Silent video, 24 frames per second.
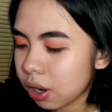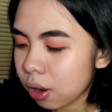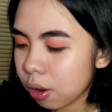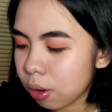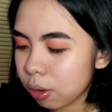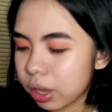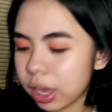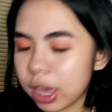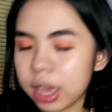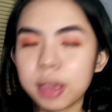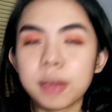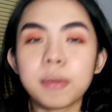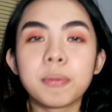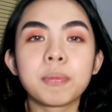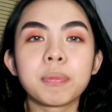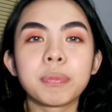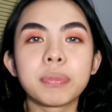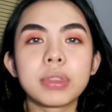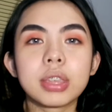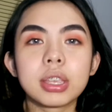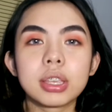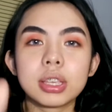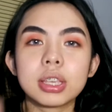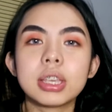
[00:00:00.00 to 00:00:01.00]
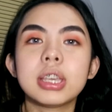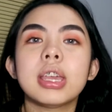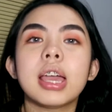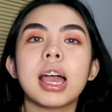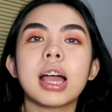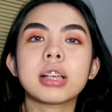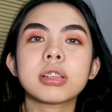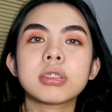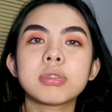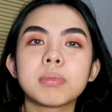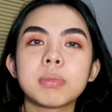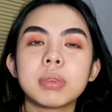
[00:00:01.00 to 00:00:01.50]
Okay, he
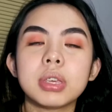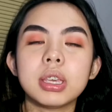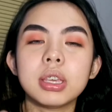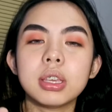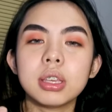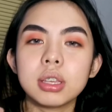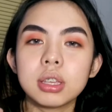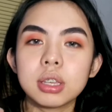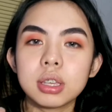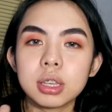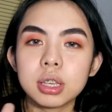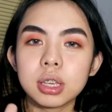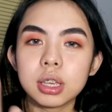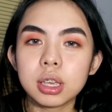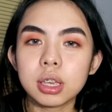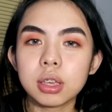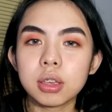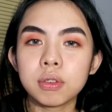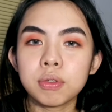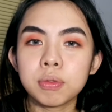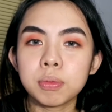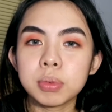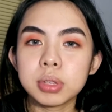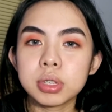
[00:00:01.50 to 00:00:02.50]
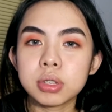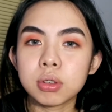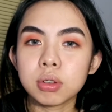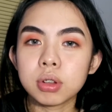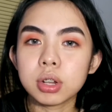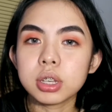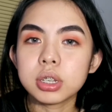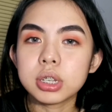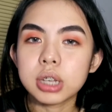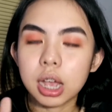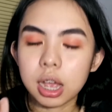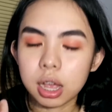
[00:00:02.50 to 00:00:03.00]
asked me if miss ko
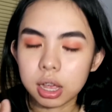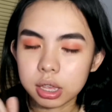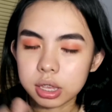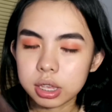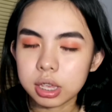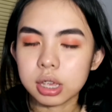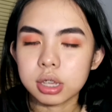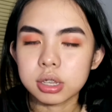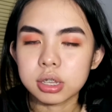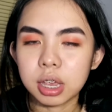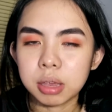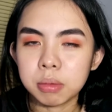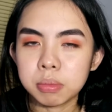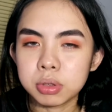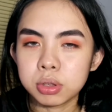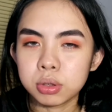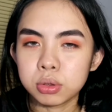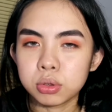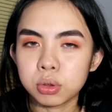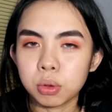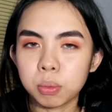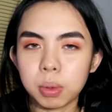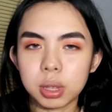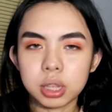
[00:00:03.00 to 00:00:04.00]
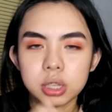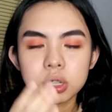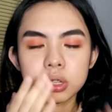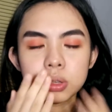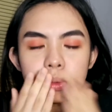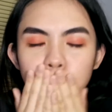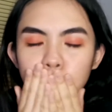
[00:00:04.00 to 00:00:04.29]
na siya. Yes, I miss you so much.